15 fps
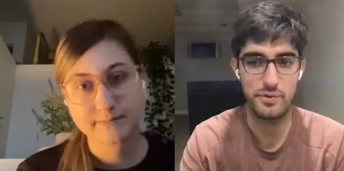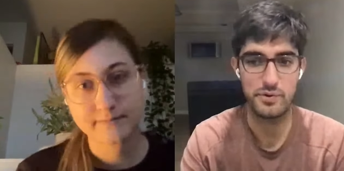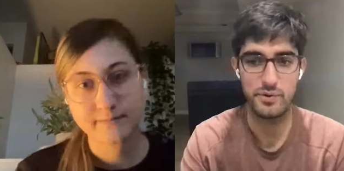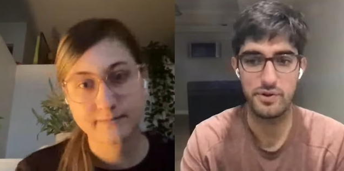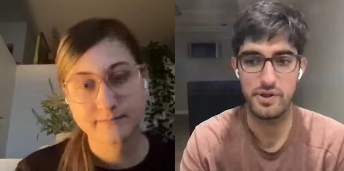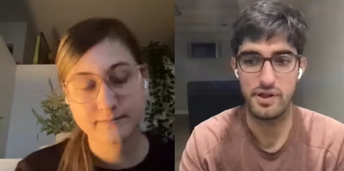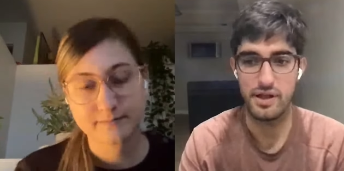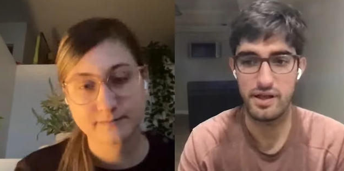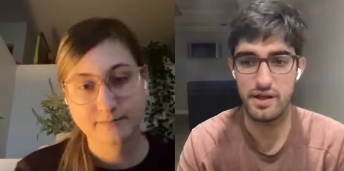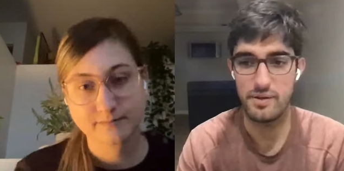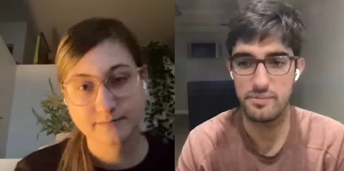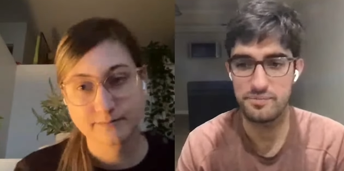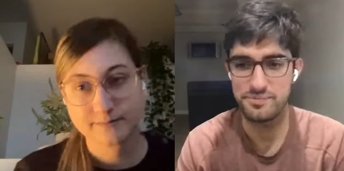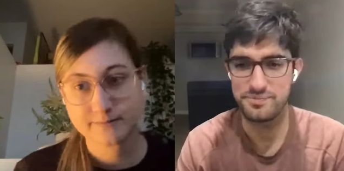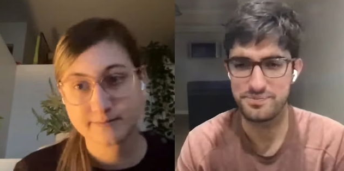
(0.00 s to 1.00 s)
Speaker 1: Super cool.
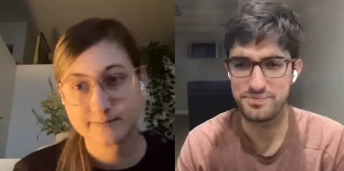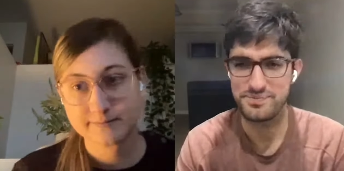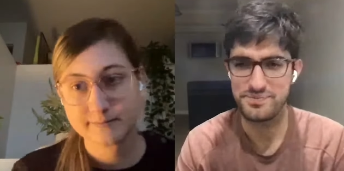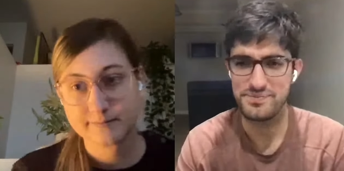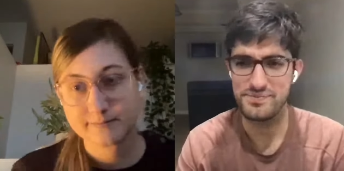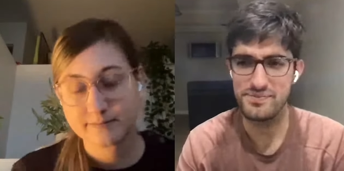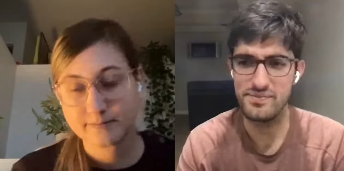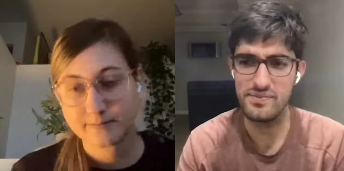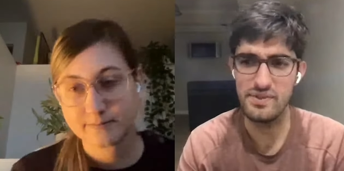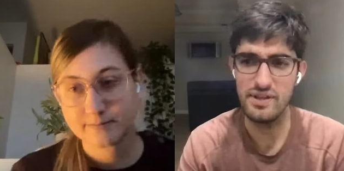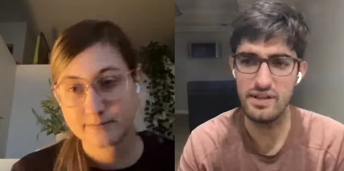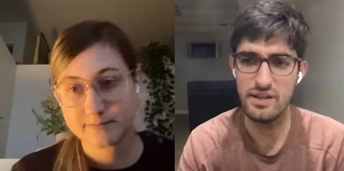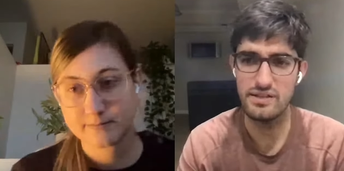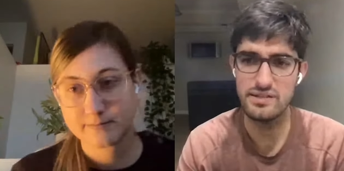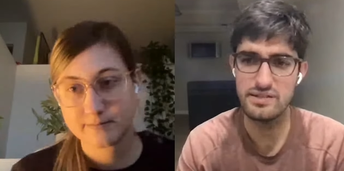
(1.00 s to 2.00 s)
Um,
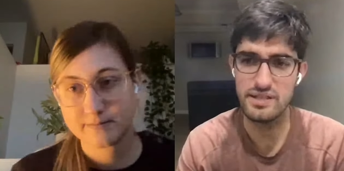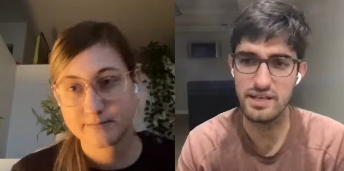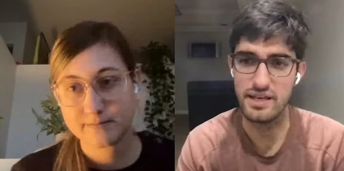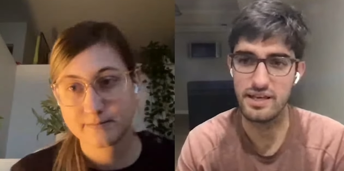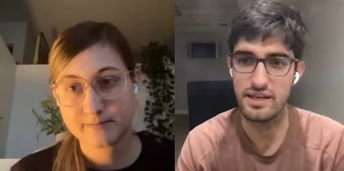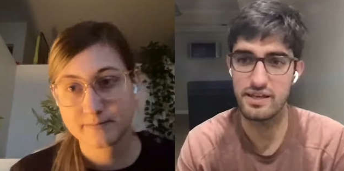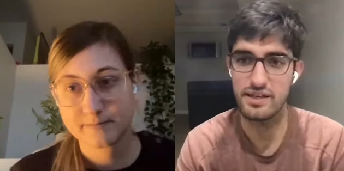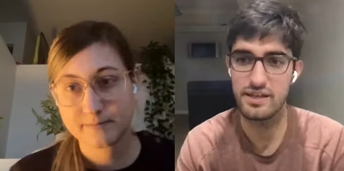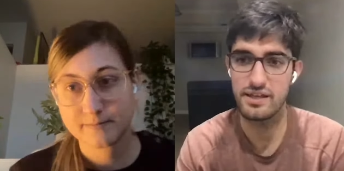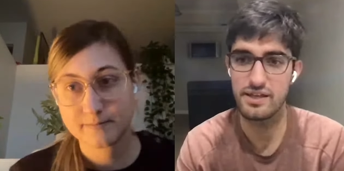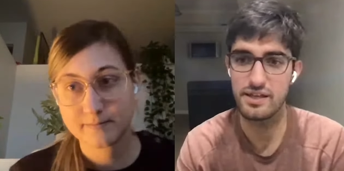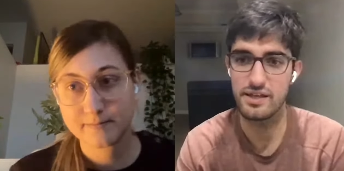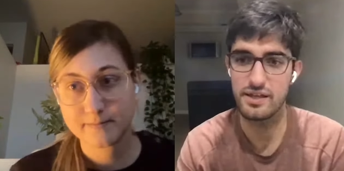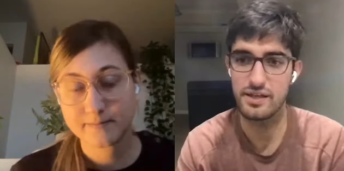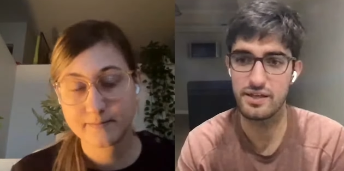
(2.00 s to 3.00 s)
let's see.
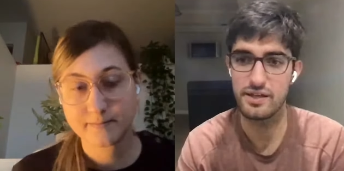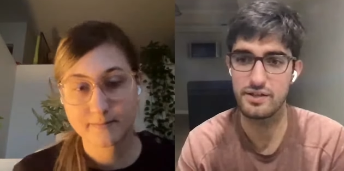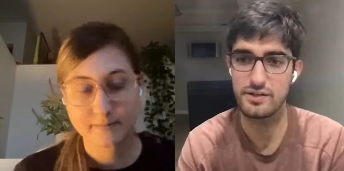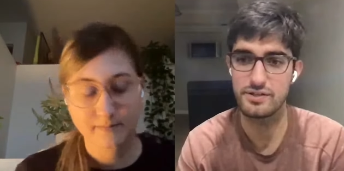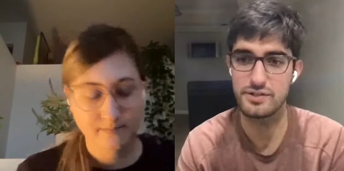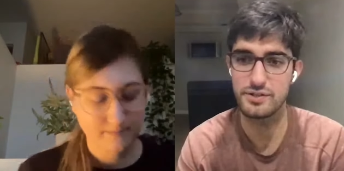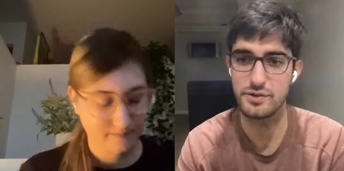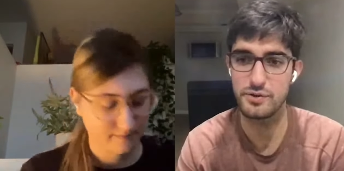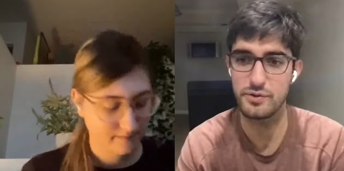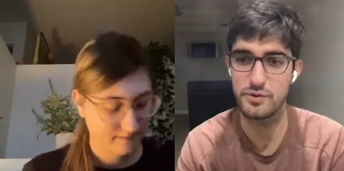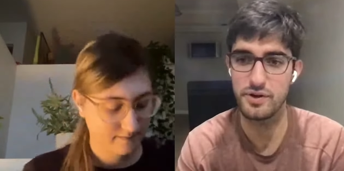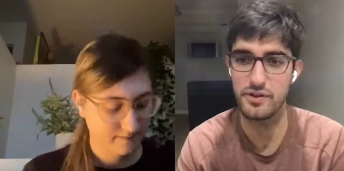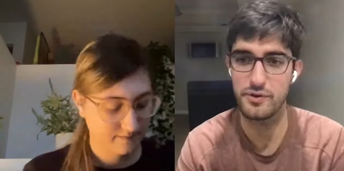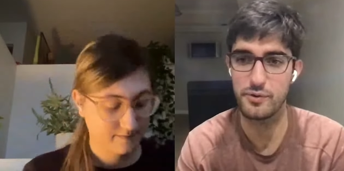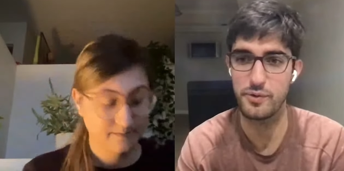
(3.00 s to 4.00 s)
Let's
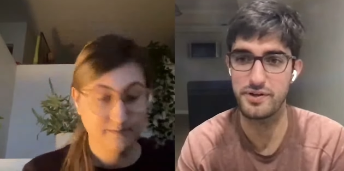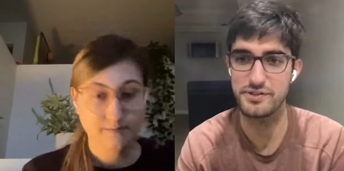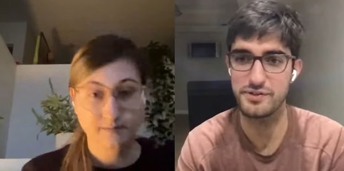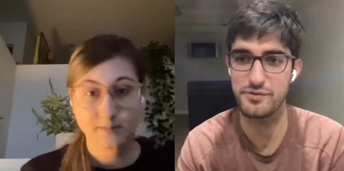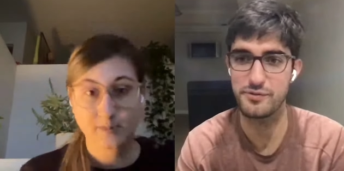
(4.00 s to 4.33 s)
do another